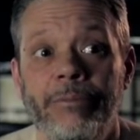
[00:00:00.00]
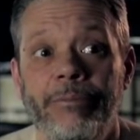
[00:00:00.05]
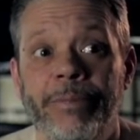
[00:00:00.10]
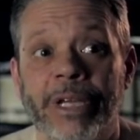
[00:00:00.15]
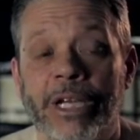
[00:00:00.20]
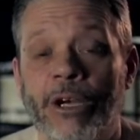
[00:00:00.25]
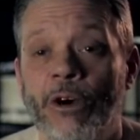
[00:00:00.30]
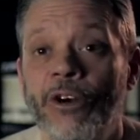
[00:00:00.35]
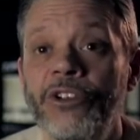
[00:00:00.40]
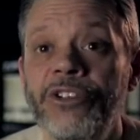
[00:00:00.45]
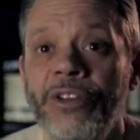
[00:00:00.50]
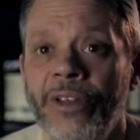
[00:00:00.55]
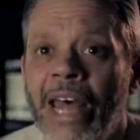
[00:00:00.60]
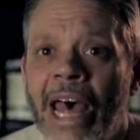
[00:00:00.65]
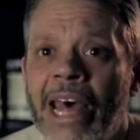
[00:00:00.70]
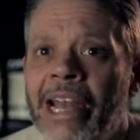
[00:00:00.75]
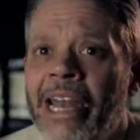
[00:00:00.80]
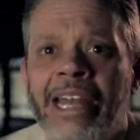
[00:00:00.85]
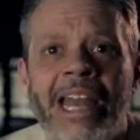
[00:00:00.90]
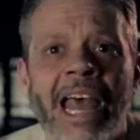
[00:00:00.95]
Because of
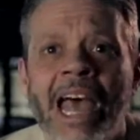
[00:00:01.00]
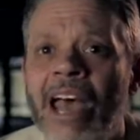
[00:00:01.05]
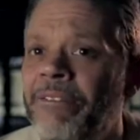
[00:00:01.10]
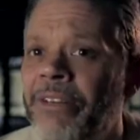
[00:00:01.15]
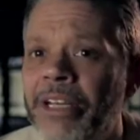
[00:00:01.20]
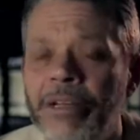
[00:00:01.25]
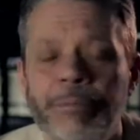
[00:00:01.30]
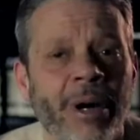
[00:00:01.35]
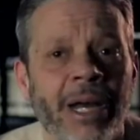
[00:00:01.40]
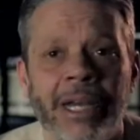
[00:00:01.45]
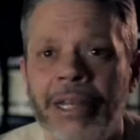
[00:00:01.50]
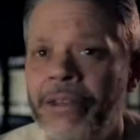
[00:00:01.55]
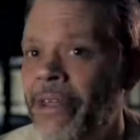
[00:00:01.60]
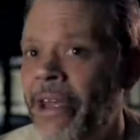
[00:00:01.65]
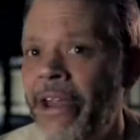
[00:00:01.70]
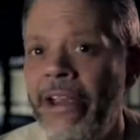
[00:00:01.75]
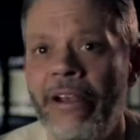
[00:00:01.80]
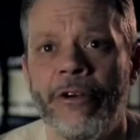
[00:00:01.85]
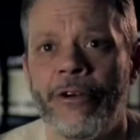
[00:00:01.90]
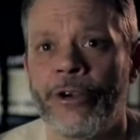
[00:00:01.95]
that, I didn't have anybody
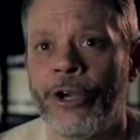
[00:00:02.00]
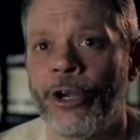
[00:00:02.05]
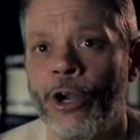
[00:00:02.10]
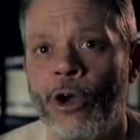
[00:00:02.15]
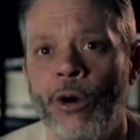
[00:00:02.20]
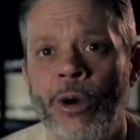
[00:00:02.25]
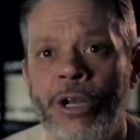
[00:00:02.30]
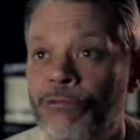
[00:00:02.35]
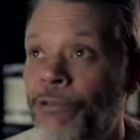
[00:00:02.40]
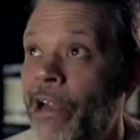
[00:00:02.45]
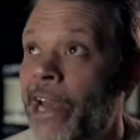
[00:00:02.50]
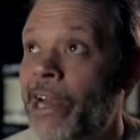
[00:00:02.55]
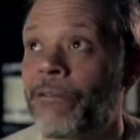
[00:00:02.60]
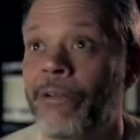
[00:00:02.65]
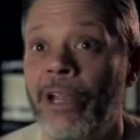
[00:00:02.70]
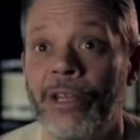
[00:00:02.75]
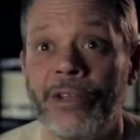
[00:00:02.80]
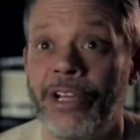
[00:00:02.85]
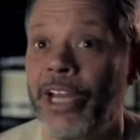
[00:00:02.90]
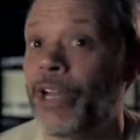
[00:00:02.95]
there. I ran
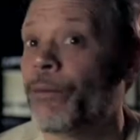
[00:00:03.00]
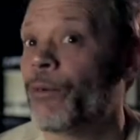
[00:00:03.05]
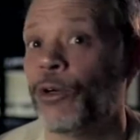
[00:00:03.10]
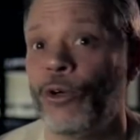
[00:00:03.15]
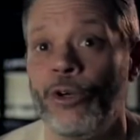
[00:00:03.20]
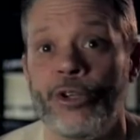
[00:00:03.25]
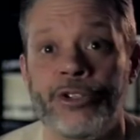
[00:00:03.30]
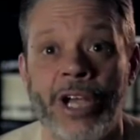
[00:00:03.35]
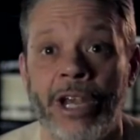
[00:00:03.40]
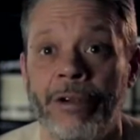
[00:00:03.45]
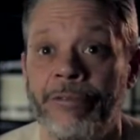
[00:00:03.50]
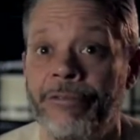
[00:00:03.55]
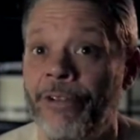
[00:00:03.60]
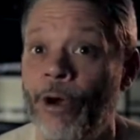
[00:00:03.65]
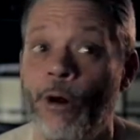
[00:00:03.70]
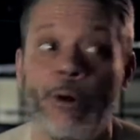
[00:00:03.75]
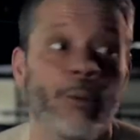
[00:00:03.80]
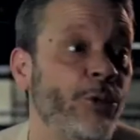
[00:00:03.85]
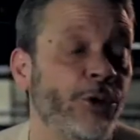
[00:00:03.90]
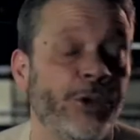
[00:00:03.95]
around the neighborhoods. I
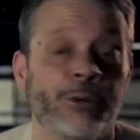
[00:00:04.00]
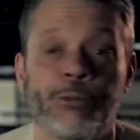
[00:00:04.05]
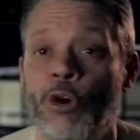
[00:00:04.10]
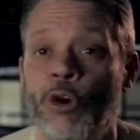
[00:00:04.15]
fell in with the